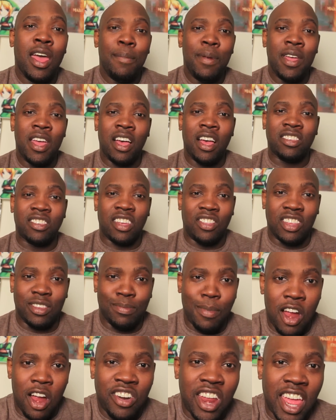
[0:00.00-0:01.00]
Because in this
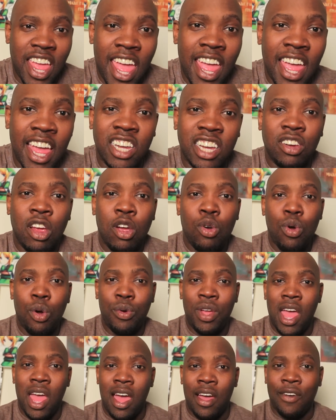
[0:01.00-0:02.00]
modern day age, where
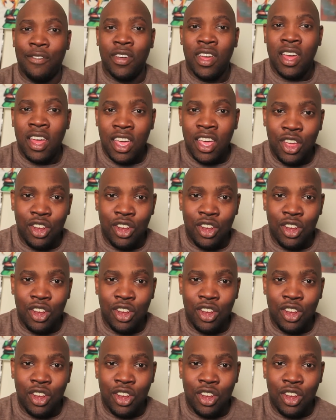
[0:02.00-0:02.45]
we have,